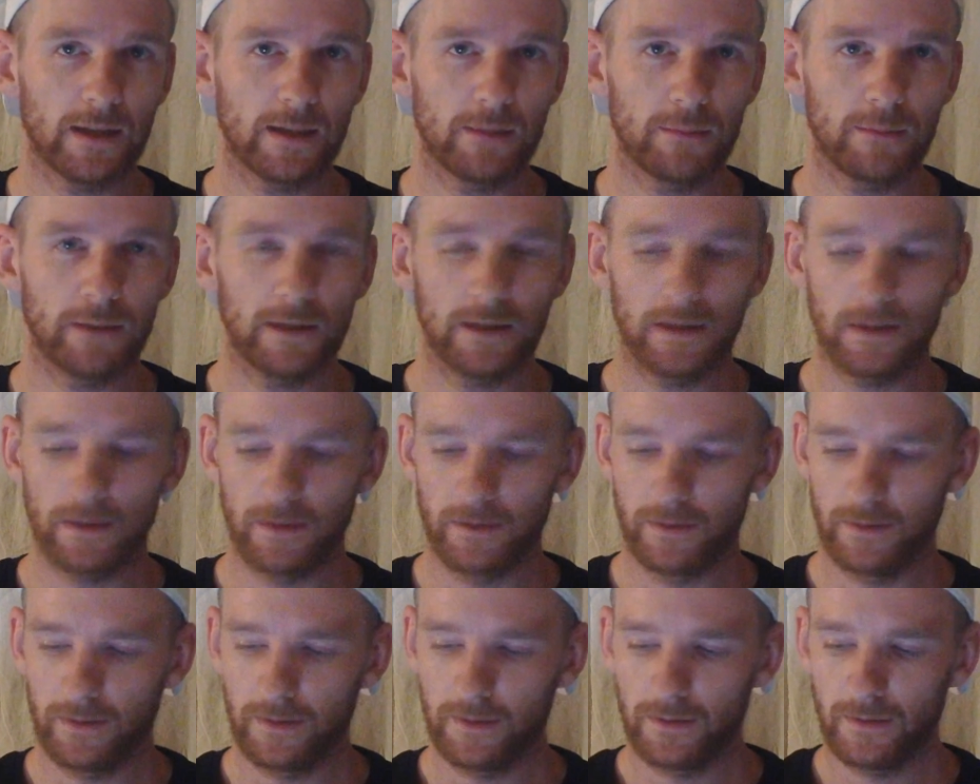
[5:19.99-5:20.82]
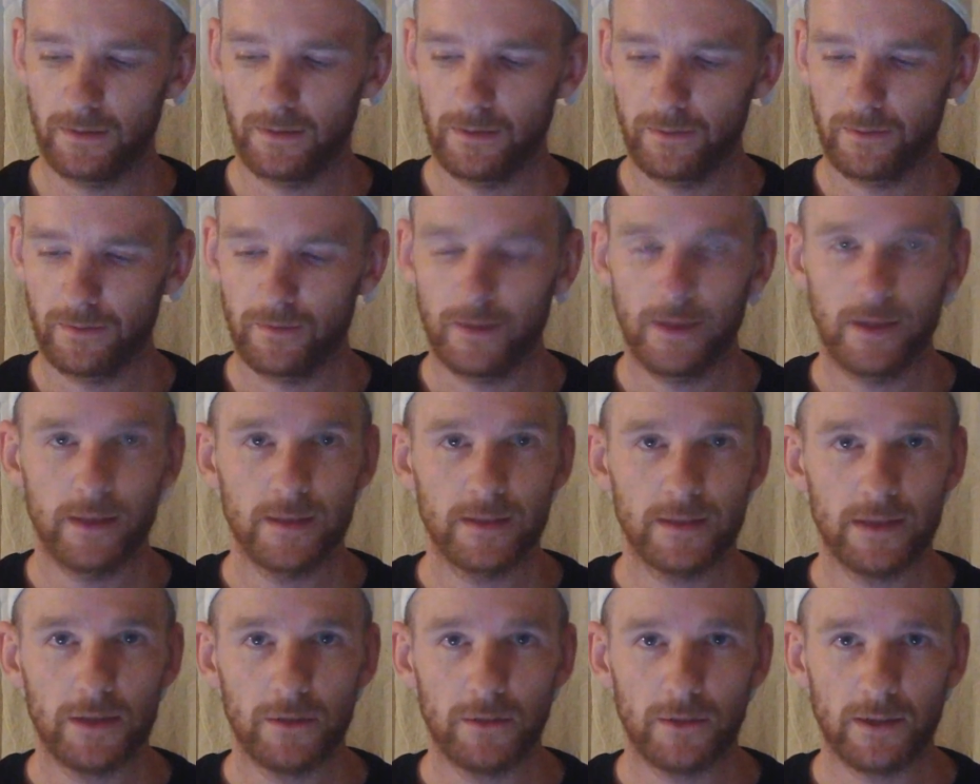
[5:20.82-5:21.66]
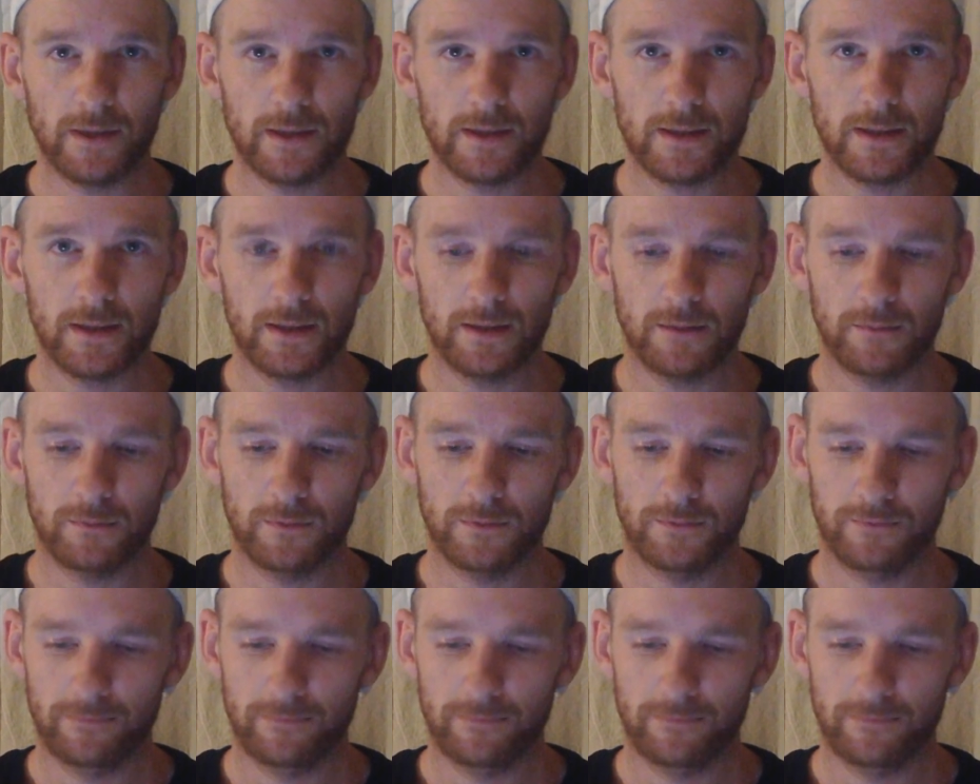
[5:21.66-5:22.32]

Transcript: the bell. See you next time.